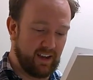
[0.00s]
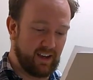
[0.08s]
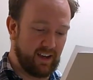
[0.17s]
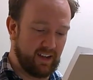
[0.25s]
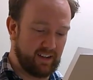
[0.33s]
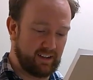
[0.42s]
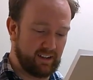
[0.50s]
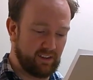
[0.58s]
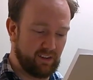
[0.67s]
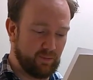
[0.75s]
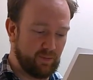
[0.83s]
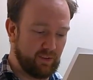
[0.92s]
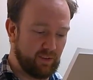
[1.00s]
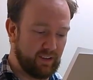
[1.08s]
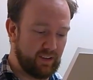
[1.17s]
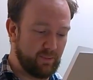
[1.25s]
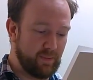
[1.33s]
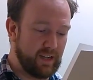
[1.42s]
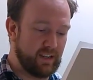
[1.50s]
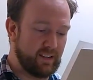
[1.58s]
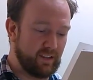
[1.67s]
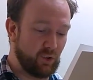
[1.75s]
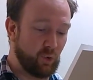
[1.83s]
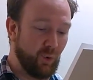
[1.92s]
To consume with
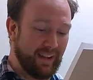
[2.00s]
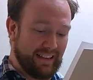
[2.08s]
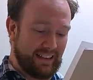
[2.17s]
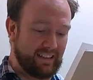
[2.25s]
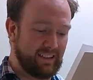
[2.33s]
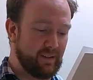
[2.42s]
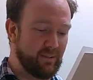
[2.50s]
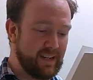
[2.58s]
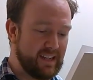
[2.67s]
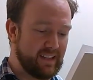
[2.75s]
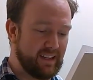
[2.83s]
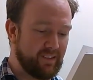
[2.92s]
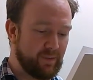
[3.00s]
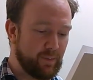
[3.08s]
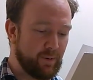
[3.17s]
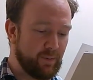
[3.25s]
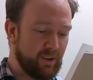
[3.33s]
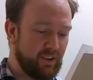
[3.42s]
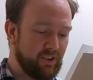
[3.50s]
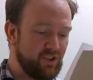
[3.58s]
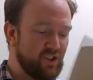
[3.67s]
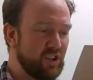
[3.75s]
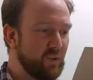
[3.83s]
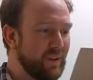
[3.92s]
Soylent immediately after preparation,
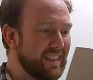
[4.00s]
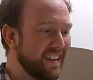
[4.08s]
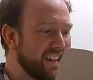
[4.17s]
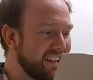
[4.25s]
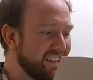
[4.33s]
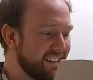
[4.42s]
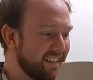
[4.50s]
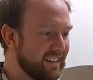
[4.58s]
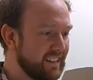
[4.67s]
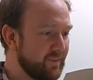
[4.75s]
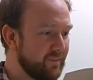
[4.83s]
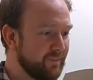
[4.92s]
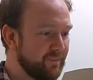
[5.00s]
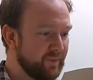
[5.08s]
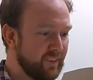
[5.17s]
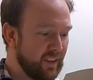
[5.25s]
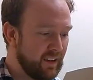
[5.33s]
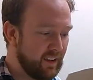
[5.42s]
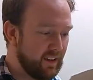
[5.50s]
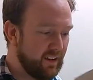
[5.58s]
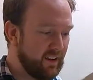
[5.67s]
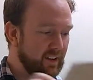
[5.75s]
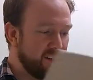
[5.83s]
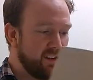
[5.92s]
chill with ice.
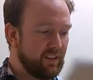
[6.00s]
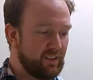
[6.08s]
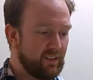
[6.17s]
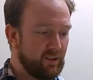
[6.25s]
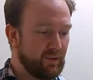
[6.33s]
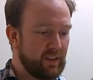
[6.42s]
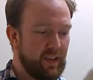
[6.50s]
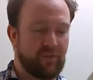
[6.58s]
Alright, so they